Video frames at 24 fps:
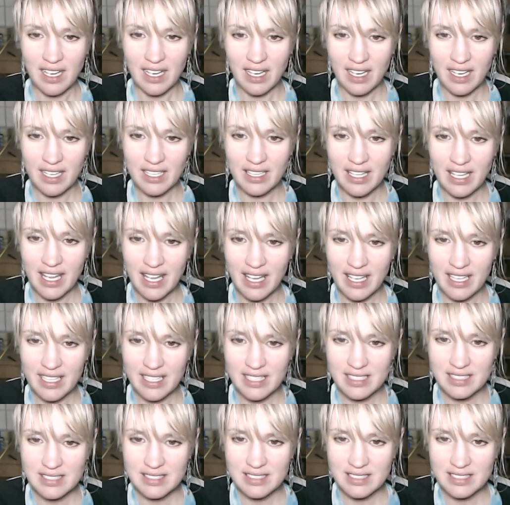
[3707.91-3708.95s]
Hi there,
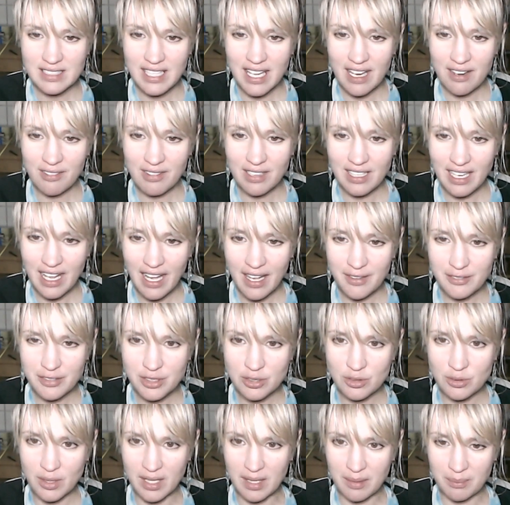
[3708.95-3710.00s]
is there a live
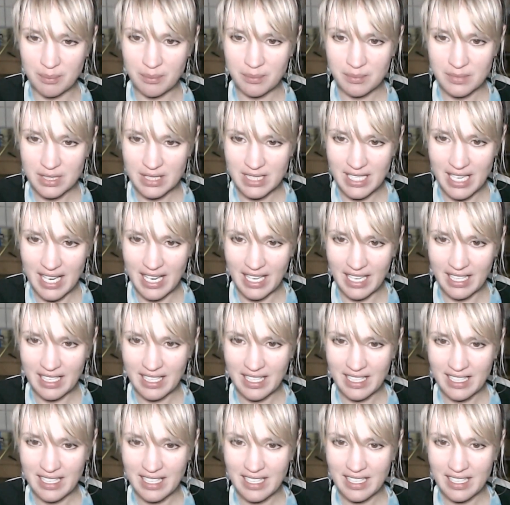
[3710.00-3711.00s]
stream today?